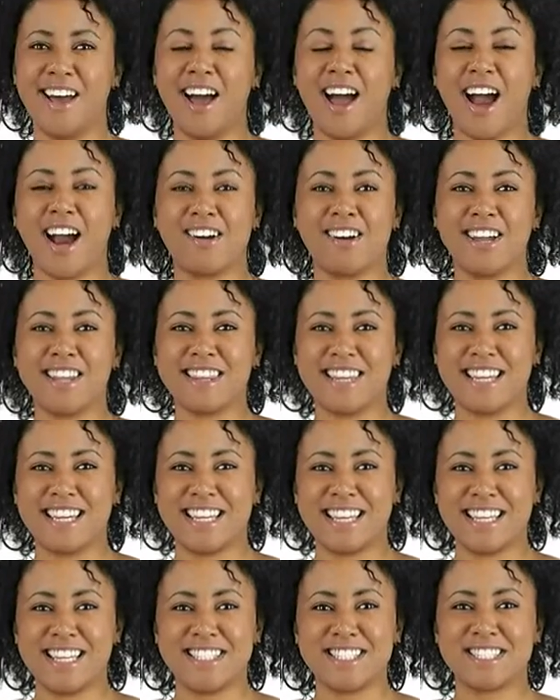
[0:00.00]
All right,
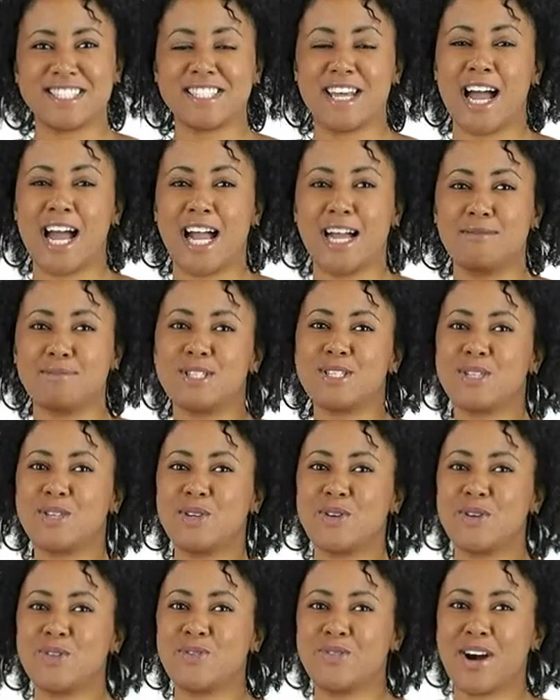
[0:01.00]
ladies, time
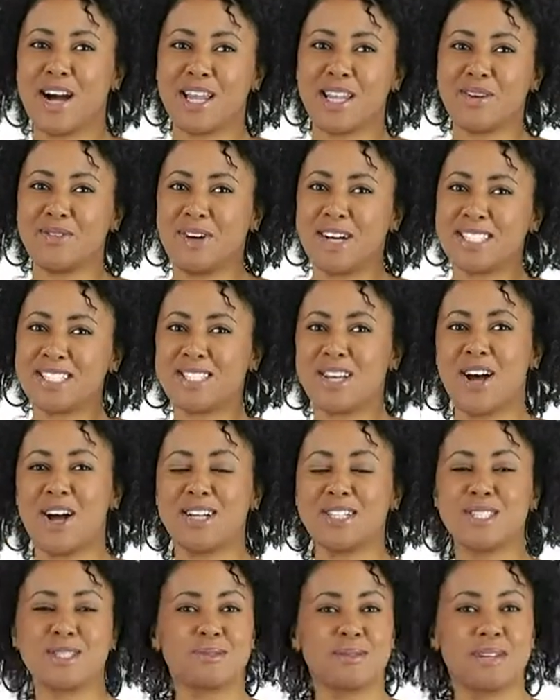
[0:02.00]
to follow us
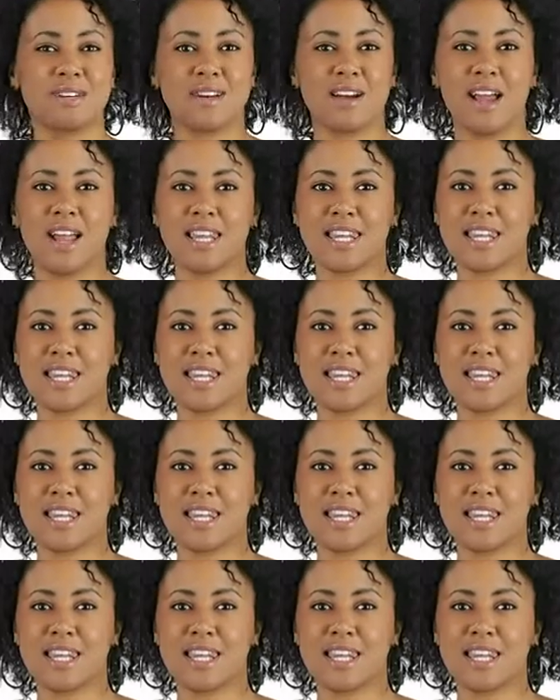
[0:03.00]
on Twitter,